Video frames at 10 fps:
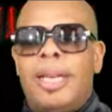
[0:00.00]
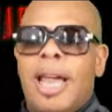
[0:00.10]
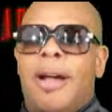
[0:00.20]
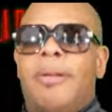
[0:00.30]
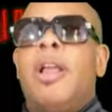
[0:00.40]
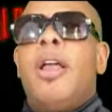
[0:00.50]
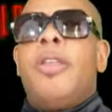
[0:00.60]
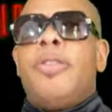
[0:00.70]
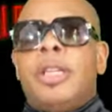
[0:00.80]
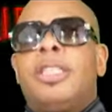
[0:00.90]
Now,
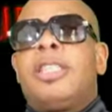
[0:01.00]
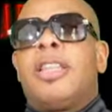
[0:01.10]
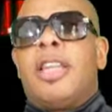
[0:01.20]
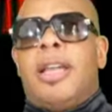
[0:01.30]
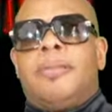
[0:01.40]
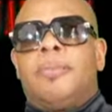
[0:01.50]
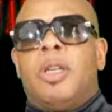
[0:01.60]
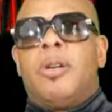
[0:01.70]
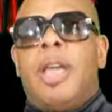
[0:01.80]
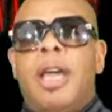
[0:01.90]
this is the thing,
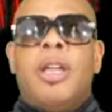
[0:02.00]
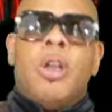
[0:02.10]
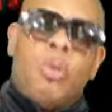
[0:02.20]
okay?